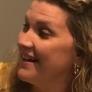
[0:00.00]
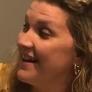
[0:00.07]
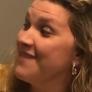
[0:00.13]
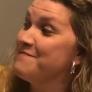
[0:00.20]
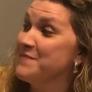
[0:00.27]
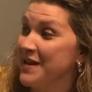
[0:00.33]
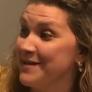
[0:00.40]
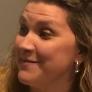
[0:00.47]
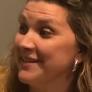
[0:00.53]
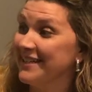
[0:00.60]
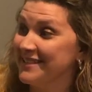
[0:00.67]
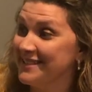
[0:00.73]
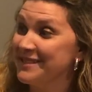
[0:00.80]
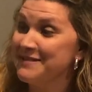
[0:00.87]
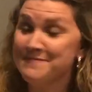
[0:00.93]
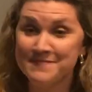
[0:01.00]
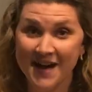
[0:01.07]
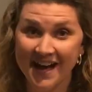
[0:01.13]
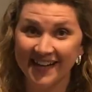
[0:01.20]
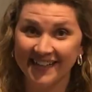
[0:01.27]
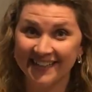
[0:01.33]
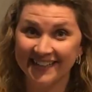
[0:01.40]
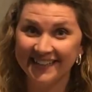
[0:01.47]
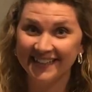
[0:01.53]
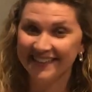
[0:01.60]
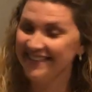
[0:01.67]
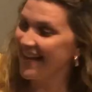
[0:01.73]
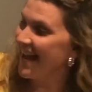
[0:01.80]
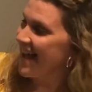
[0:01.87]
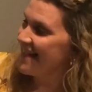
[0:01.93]
Maybe it's the mud.
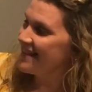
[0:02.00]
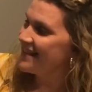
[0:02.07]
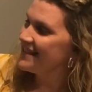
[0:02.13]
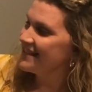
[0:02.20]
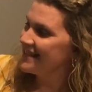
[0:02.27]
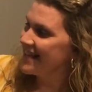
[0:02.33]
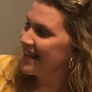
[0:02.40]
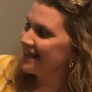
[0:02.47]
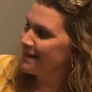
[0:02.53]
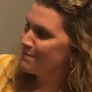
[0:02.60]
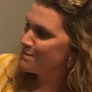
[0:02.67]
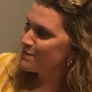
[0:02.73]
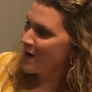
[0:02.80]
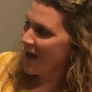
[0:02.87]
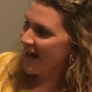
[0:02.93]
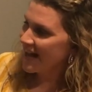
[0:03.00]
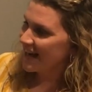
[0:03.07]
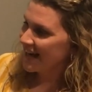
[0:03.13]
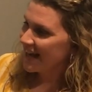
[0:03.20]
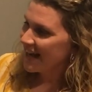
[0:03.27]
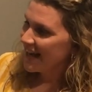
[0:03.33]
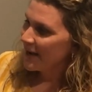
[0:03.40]
Yeah, that said the mud